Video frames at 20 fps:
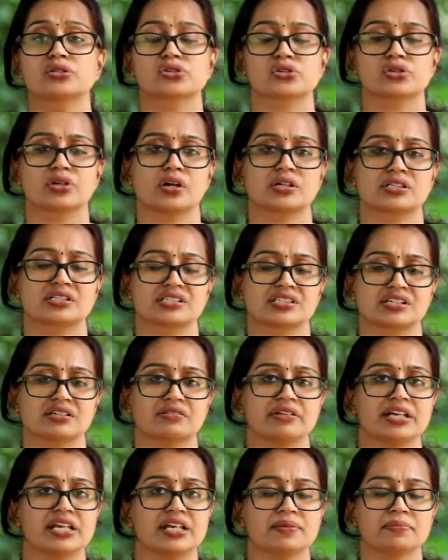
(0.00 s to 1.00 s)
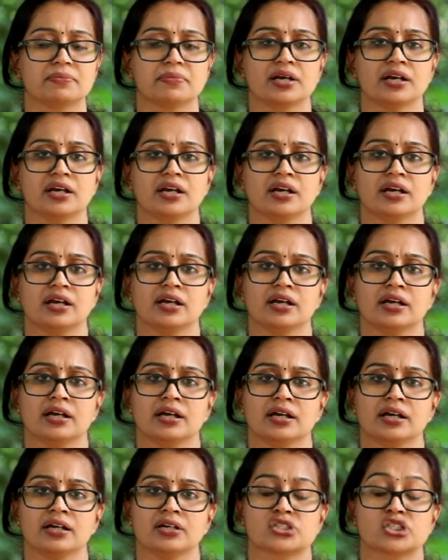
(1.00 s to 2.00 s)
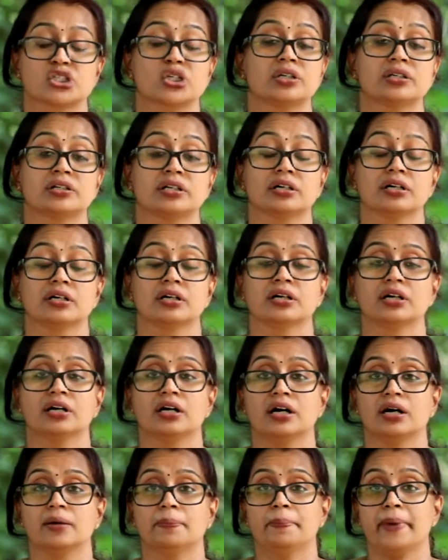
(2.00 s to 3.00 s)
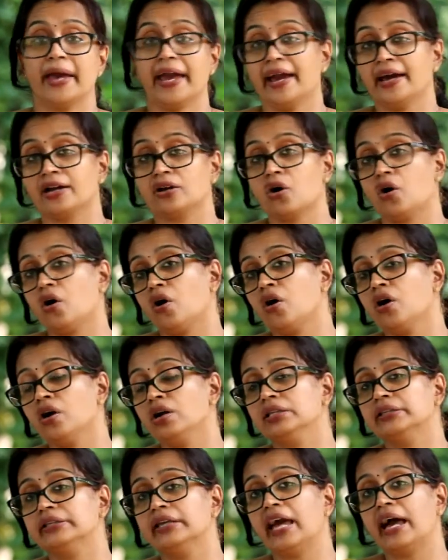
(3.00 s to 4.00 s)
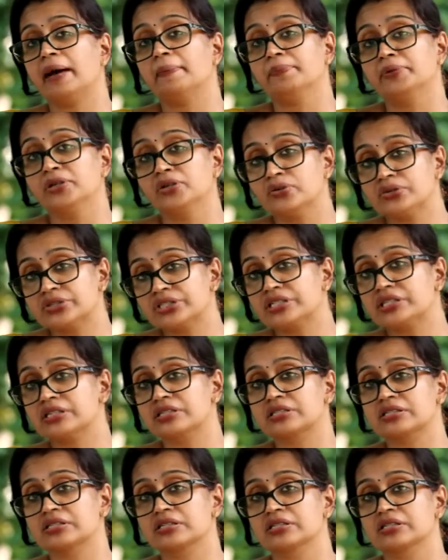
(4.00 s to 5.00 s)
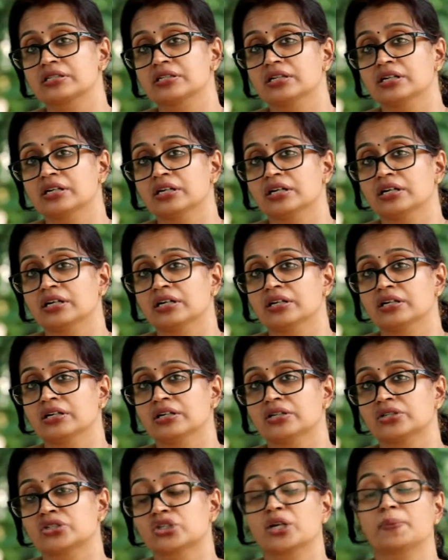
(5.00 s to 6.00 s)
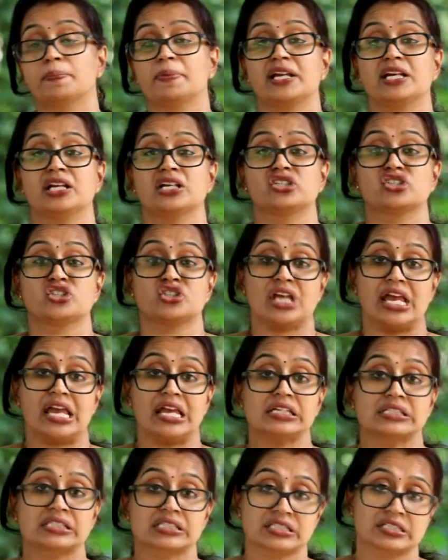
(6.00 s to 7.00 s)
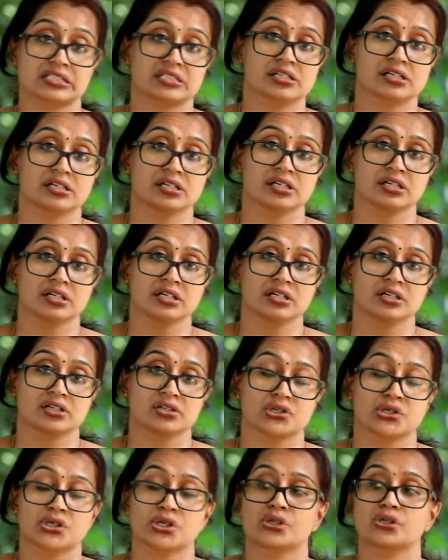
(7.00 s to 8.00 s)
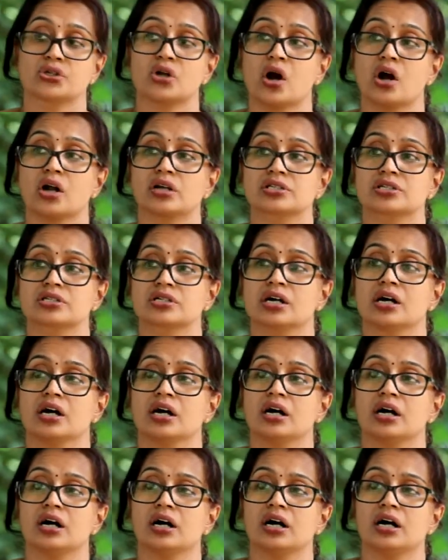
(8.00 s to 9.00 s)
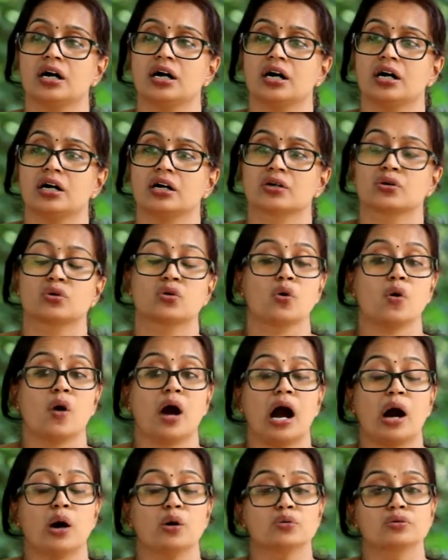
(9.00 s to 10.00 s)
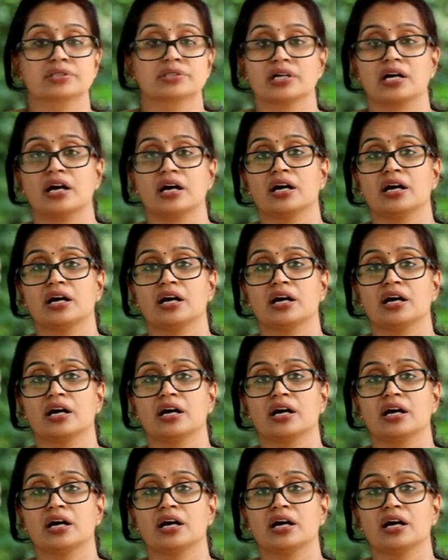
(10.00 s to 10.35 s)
should not scream, should bear all the abuses, should be chaste, should not go out